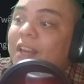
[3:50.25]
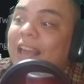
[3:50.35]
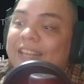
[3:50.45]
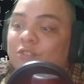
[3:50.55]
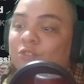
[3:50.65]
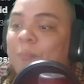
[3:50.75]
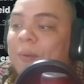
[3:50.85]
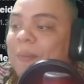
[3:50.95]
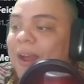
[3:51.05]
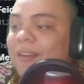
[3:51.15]
a
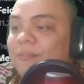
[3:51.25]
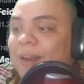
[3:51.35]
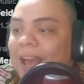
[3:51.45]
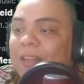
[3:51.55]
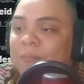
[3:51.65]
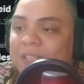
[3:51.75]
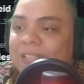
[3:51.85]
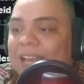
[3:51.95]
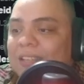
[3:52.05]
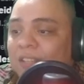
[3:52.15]
Superman right
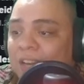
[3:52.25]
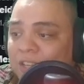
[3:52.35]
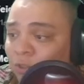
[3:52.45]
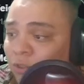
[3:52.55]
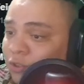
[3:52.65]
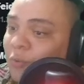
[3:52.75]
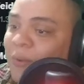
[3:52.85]
besides Lex Luthor.